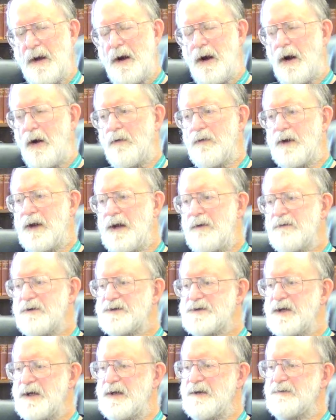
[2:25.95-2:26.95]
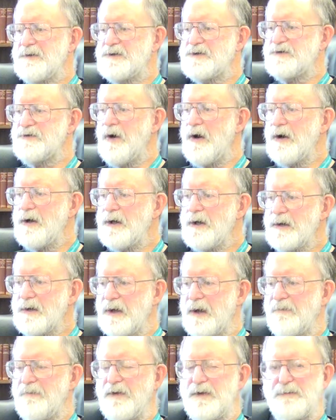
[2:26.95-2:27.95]
Oh, he was he was strongly in
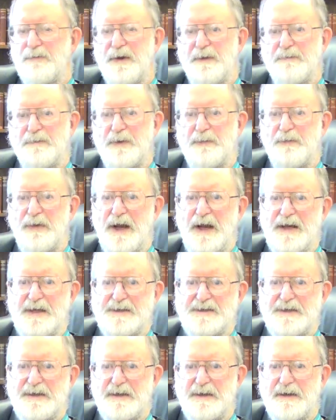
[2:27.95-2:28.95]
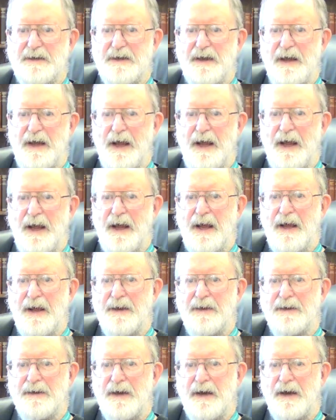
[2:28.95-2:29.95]
love with the place
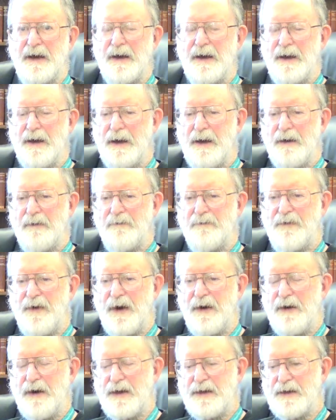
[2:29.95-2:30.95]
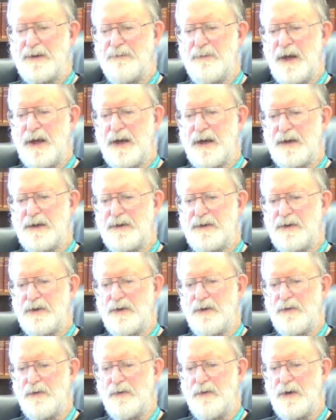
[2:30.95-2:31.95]
and uh, very committed
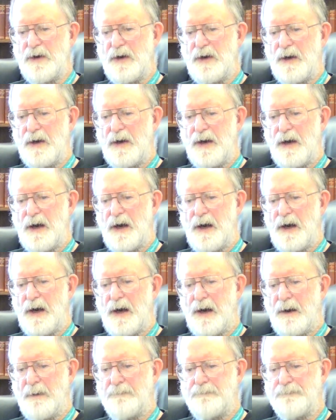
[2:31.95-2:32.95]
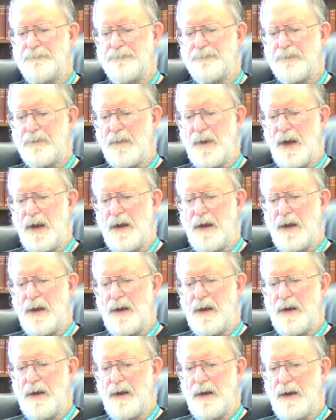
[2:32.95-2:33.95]
to um,
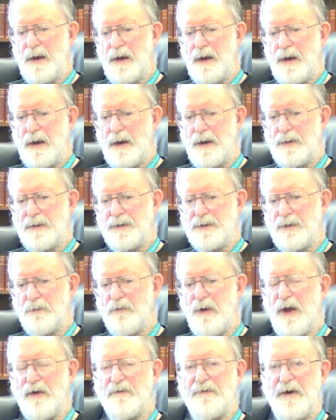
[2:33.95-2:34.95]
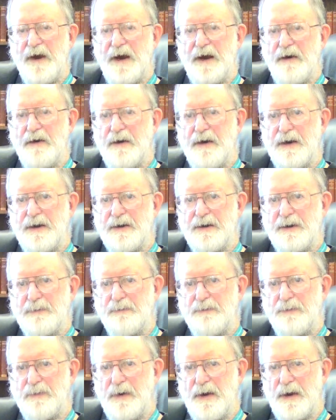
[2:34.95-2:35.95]
uh, the welfare and the,
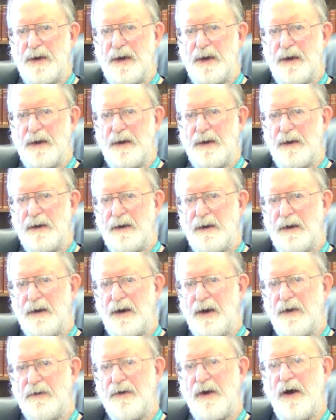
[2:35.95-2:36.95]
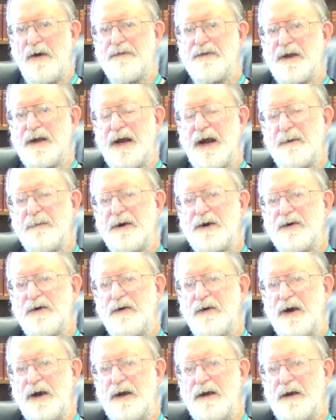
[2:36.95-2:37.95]
uh, uh of the
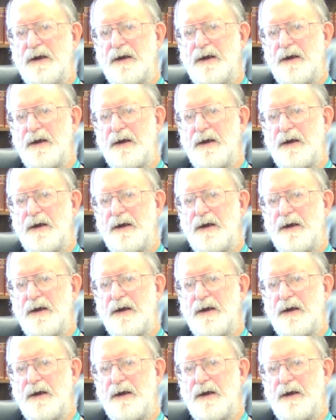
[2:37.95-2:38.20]
laboratory